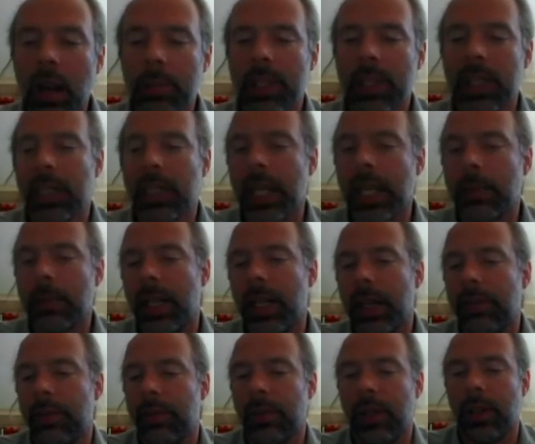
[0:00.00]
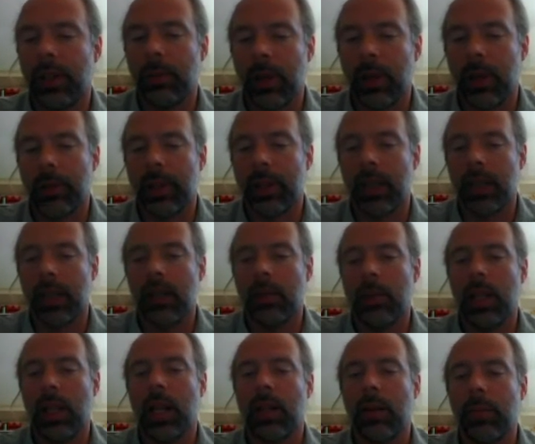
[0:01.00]
Does expedited forwarding work with other
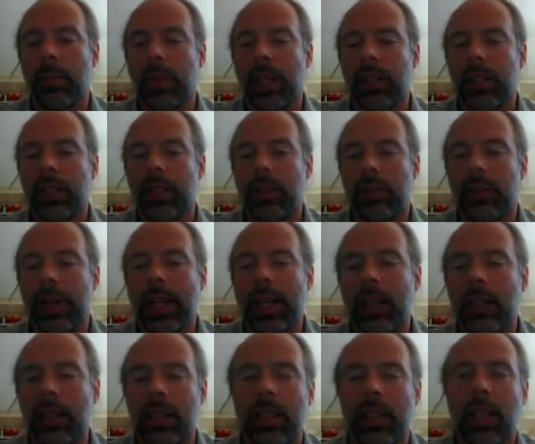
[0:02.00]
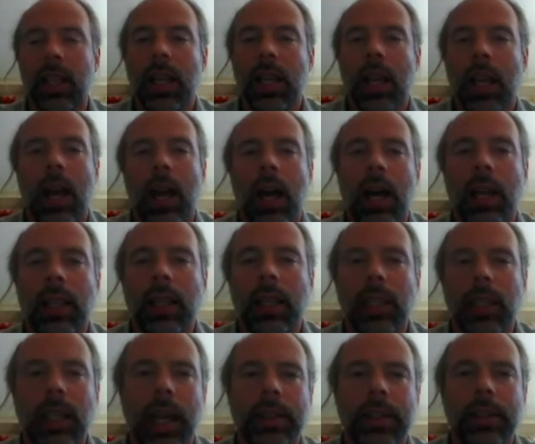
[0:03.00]
block compression strategies?
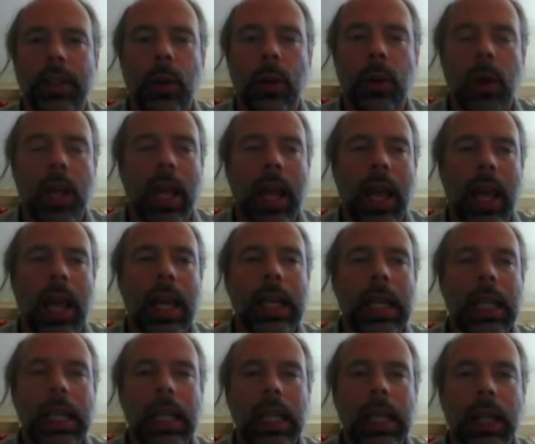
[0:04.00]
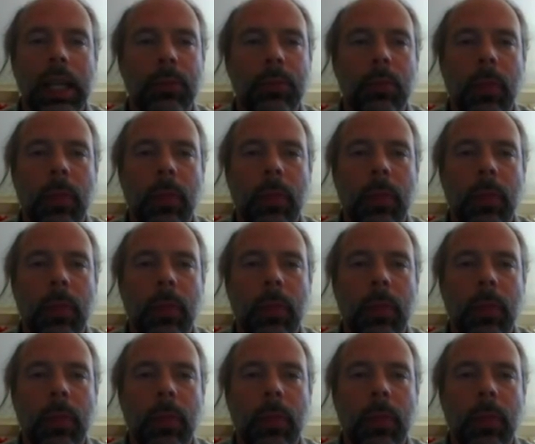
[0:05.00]
Yes. So any